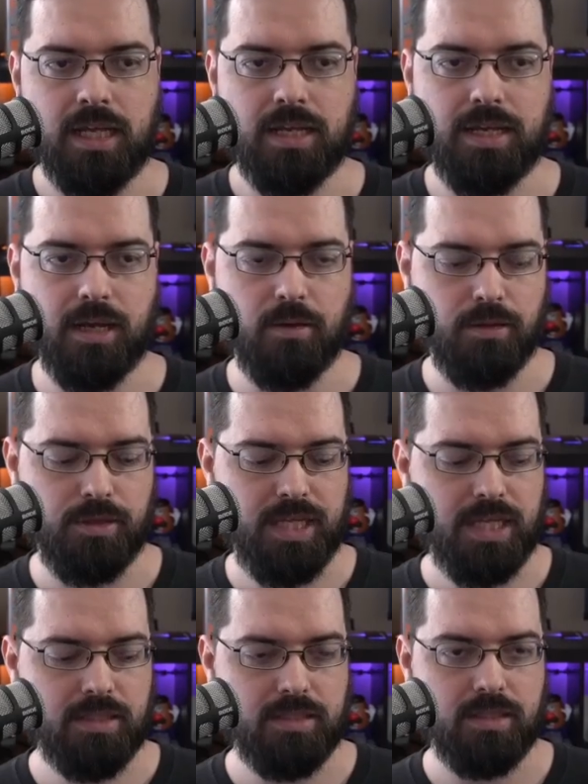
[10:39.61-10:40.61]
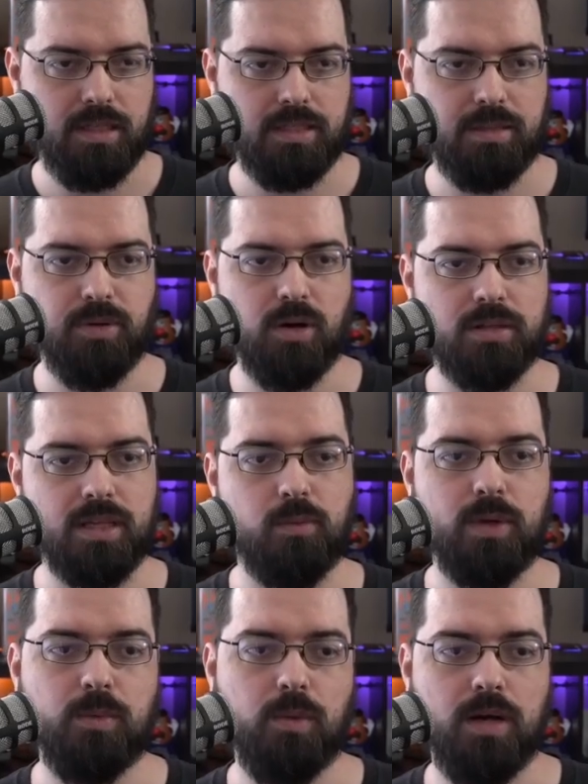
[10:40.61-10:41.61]
Now, this is the part that
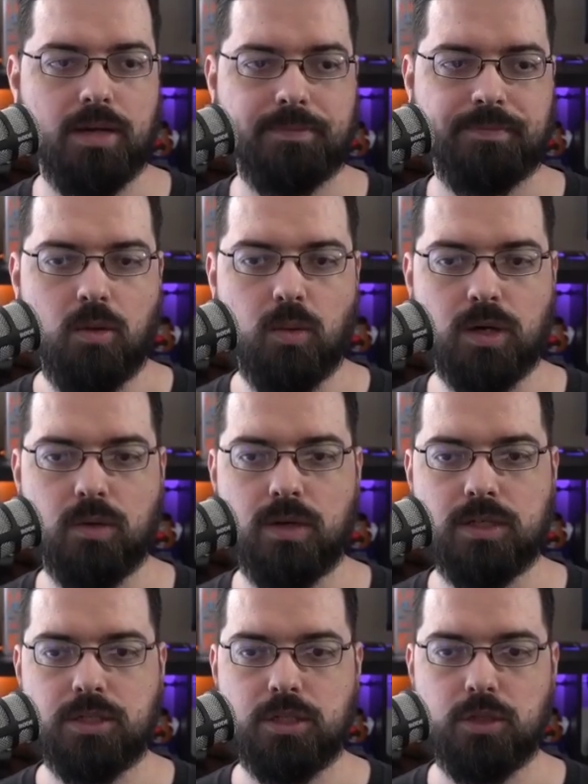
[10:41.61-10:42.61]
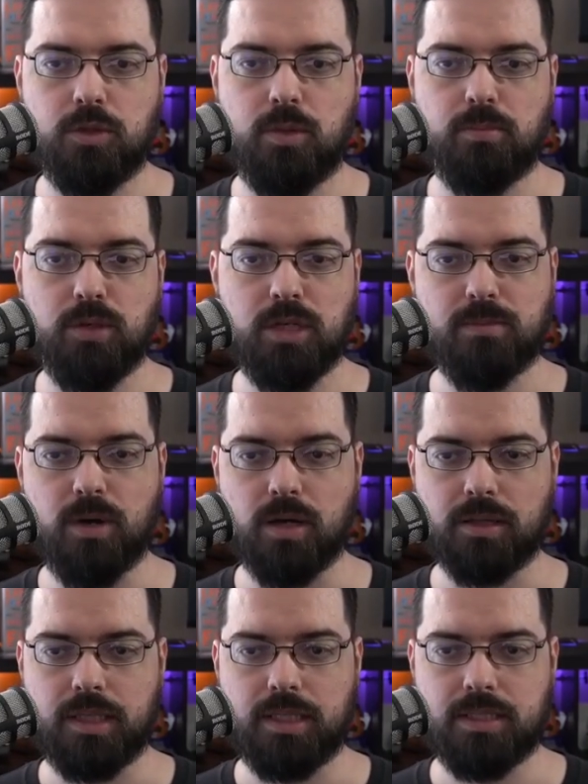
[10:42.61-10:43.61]
we want. We're going to
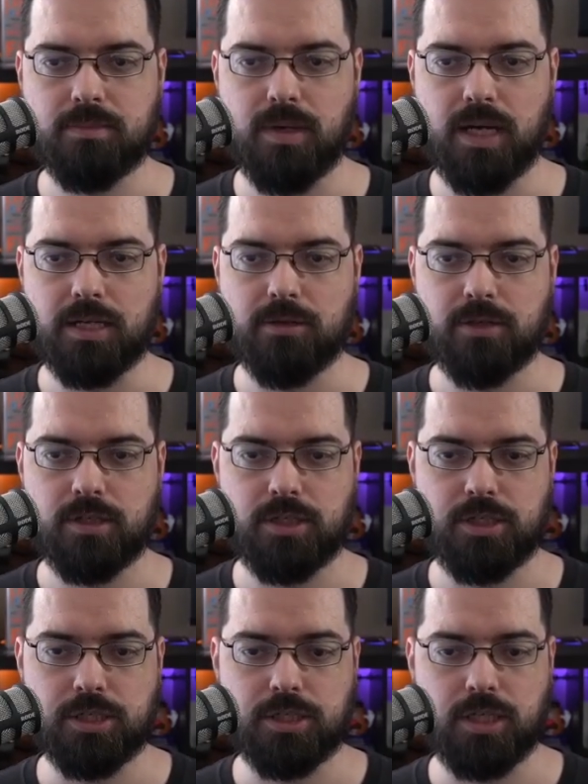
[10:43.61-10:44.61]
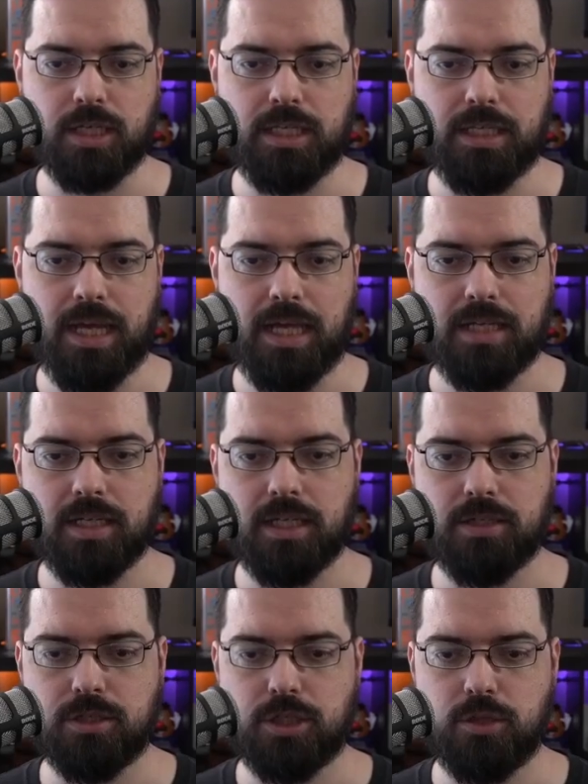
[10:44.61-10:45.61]
bookmark this by just clicking that
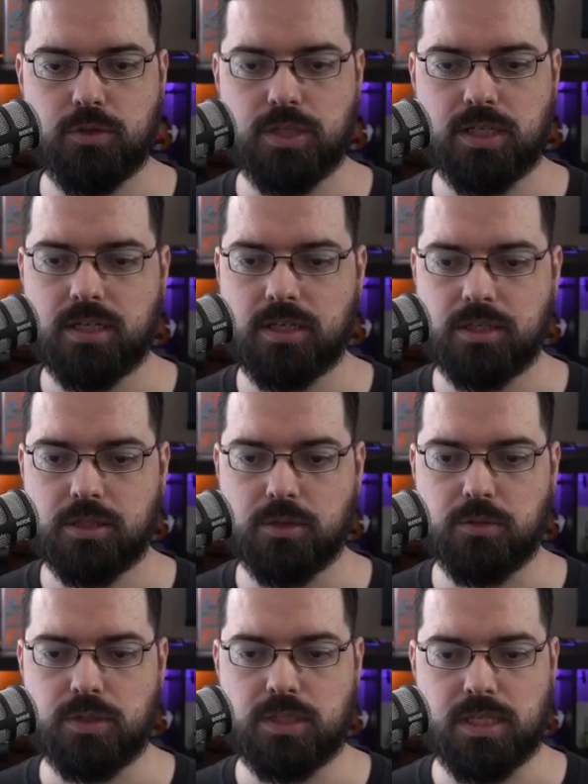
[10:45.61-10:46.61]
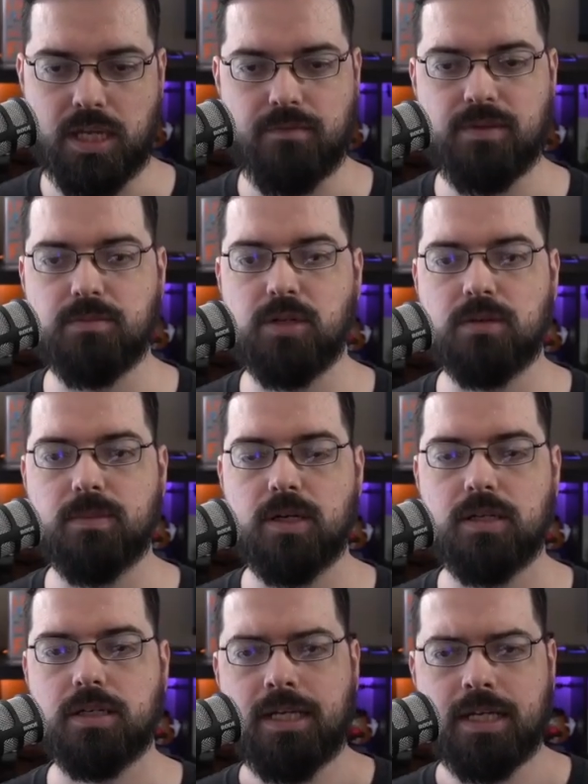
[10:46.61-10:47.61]
and choosing to save the
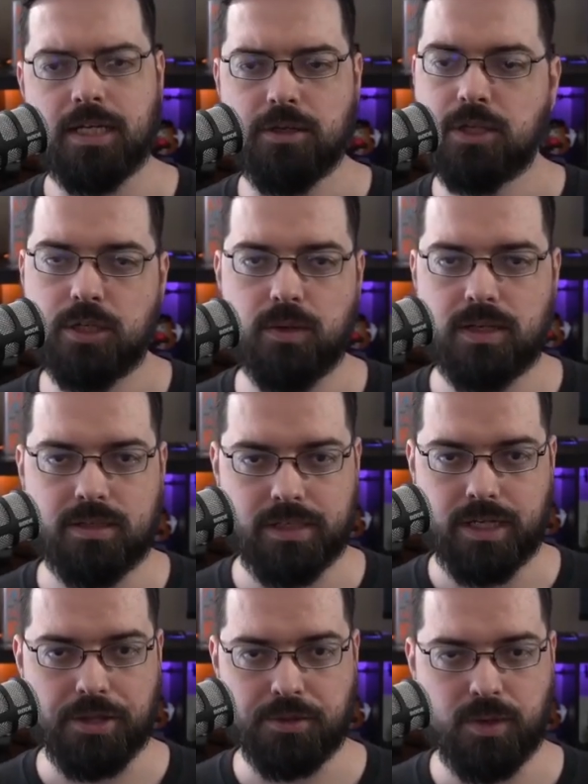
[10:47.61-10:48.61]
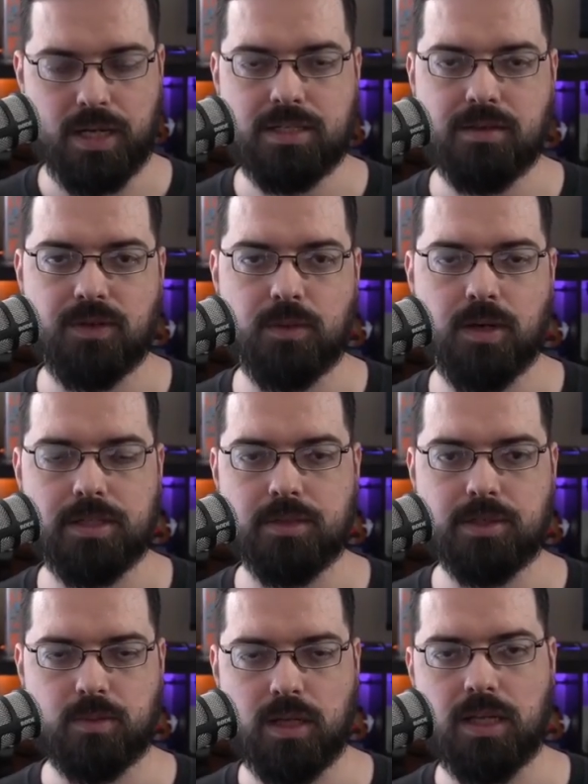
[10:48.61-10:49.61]
bookmark. Now, you can do it in the other ways if you want to
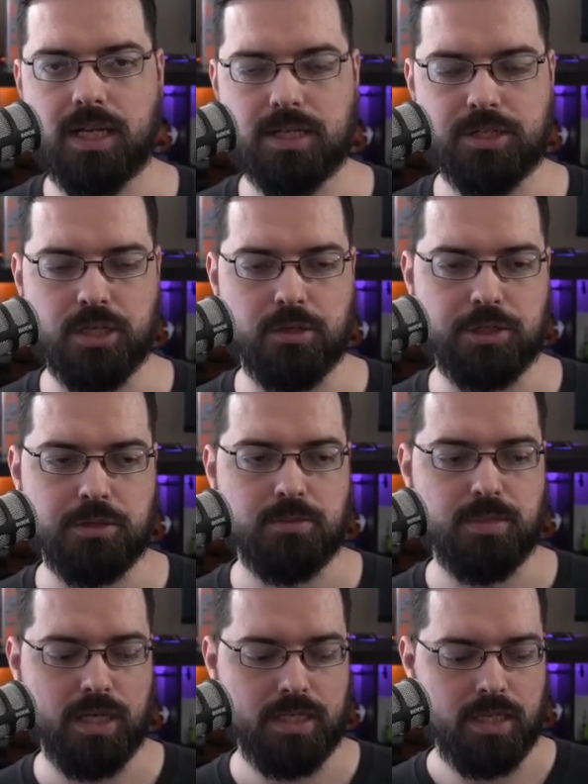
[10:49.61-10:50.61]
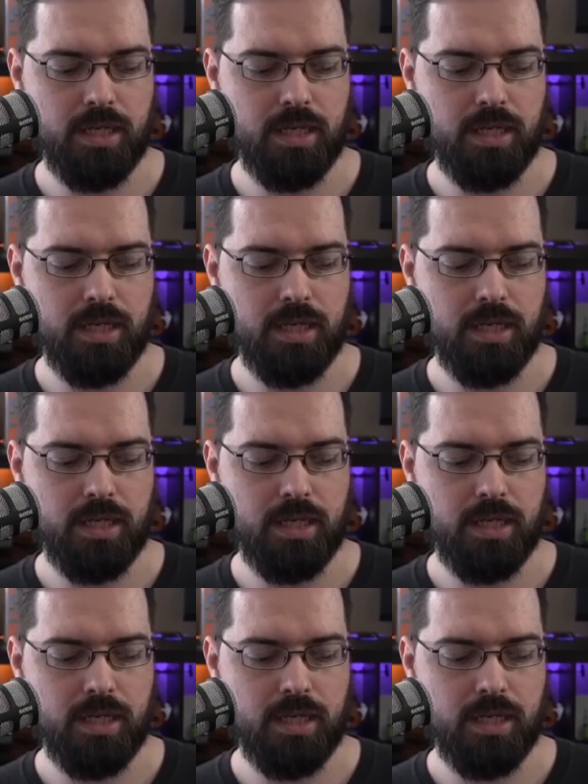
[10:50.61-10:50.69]
as well, like I showed you, but